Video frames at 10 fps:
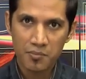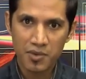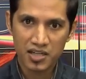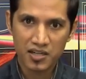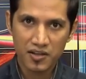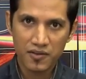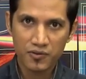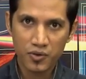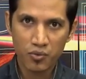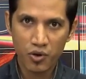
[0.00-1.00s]
But if
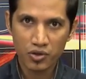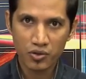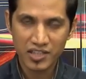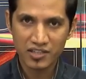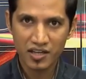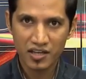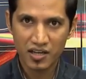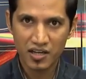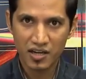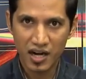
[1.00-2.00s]
you want to actually
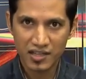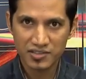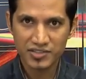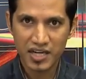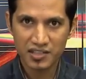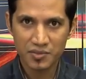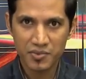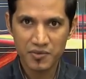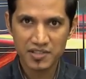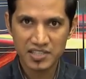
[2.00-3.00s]
understand the
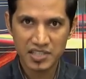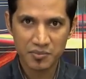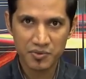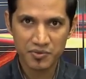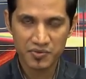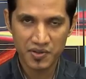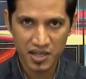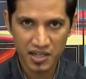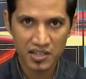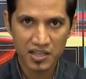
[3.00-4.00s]
previous example which we
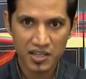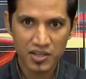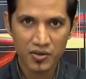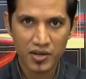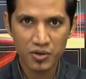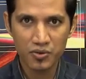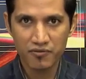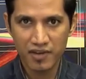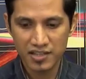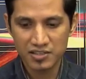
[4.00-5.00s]
learnt, you can do a
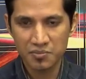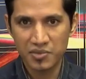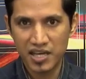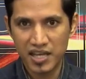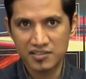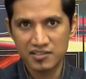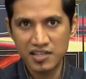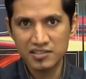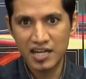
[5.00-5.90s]
very simple exercise,